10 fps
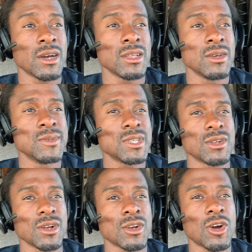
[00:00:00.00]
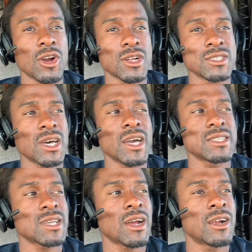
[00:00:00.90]
it was either a car, because I
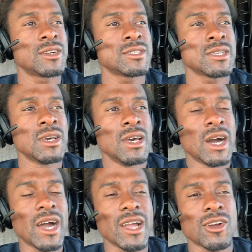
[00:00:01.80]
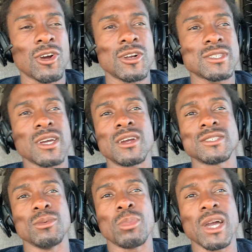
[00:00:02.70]
had car tires
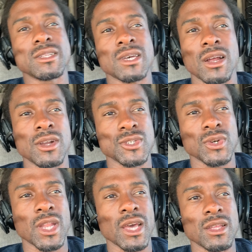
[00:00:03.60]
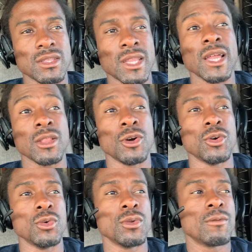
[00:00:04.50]
and bike tires on that
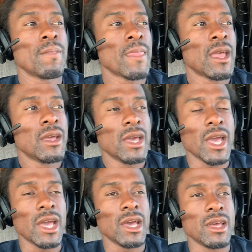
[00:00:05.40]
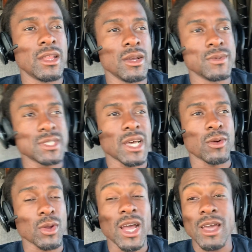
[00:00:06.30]
load. And it was like,
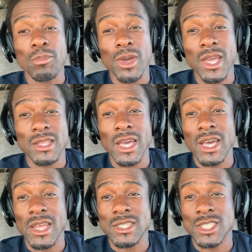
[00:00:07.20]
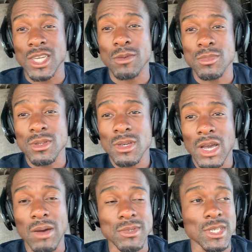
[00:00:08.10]
when I had paid to have that shipped,
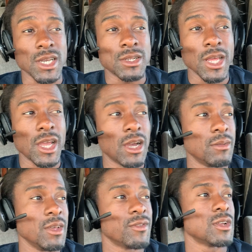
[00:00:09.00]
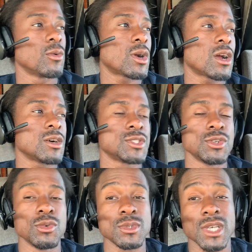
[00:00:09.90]
I was like, damn. And even the warehouse
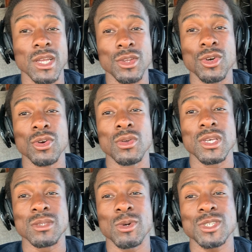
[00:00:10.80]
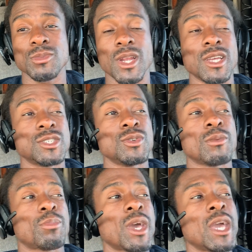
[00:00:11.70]
dude was like, dude, as much money as you
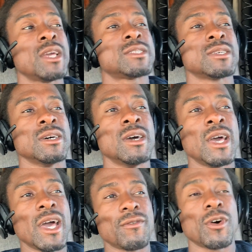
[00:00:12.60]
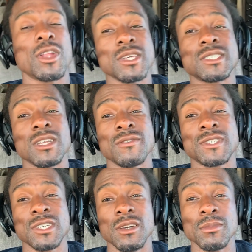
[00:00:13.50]
didn't pay to have all this stuff
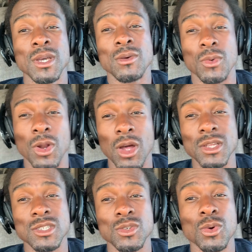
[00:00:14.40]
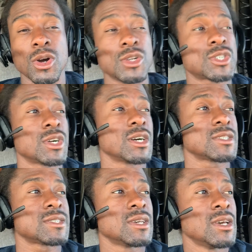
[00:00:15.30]
shipped with all these U-Haul
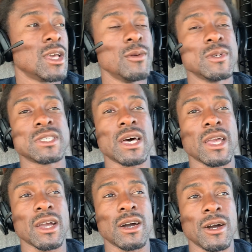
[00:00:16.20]
trucks, he was like,